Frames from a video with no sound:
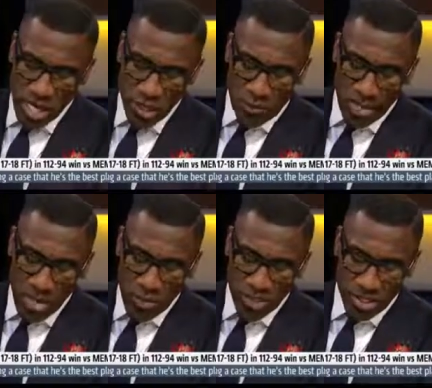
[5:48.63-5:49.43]
You're
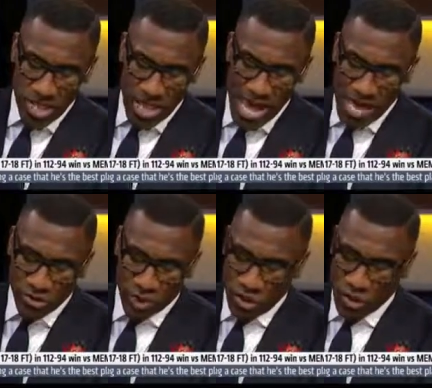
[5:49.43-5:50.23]
playing with Donnell
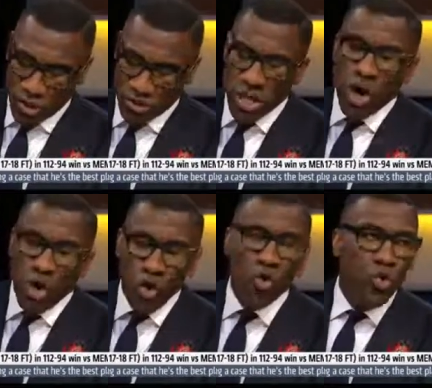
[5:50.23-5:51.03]
House Jr.,
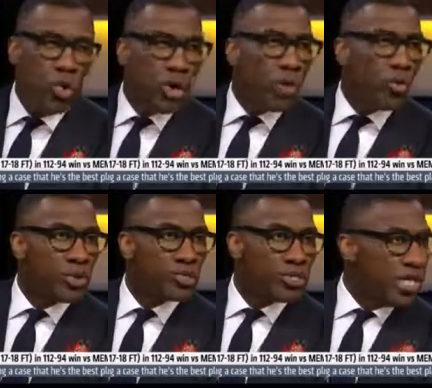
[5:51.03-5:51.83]
who
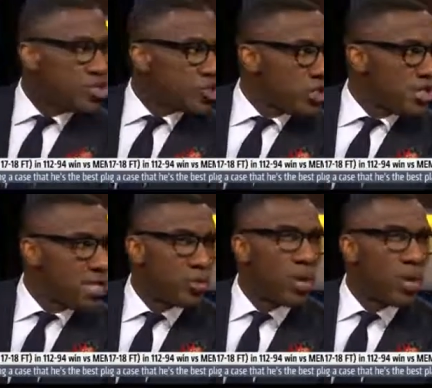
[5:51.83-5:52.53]
was in the G League.